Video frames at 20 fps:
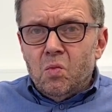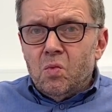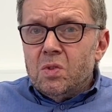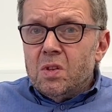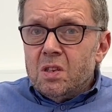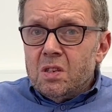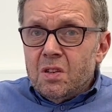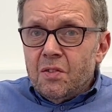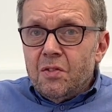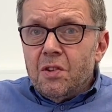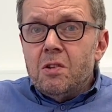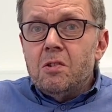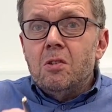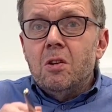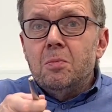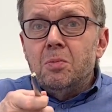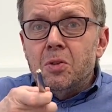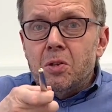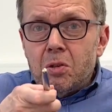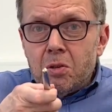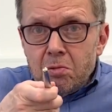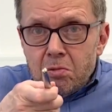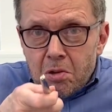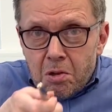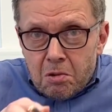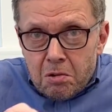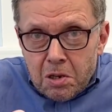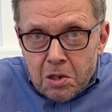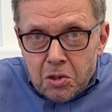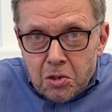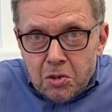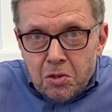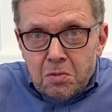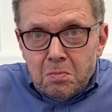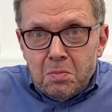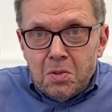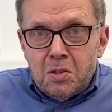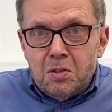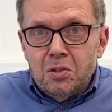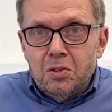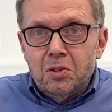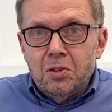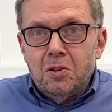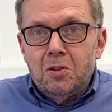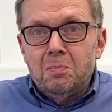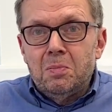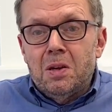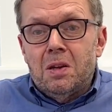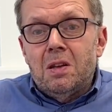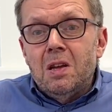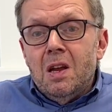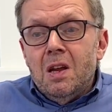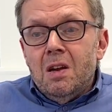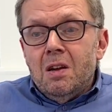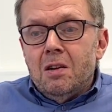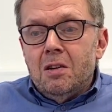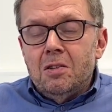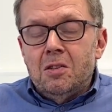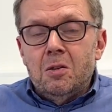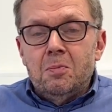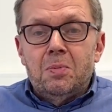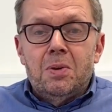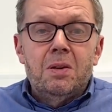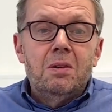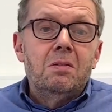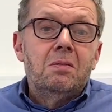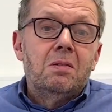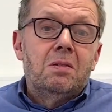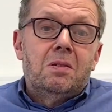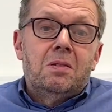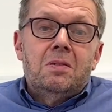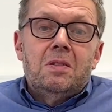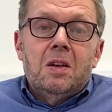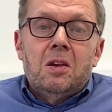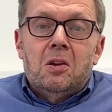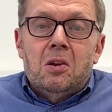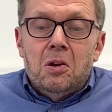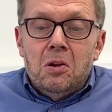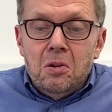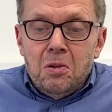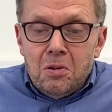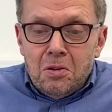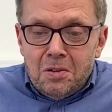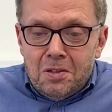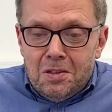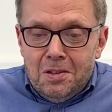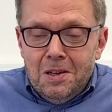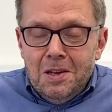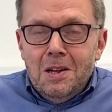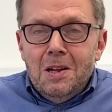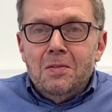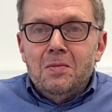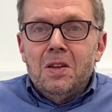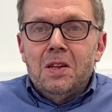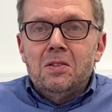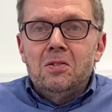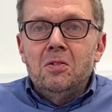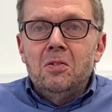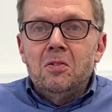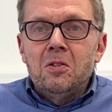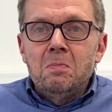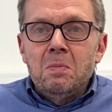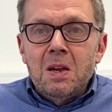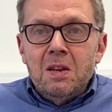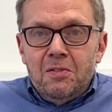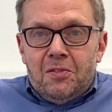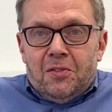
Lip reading: Well, that's a very obscure question, Mr. Shaw. I suppose they could. That's not the main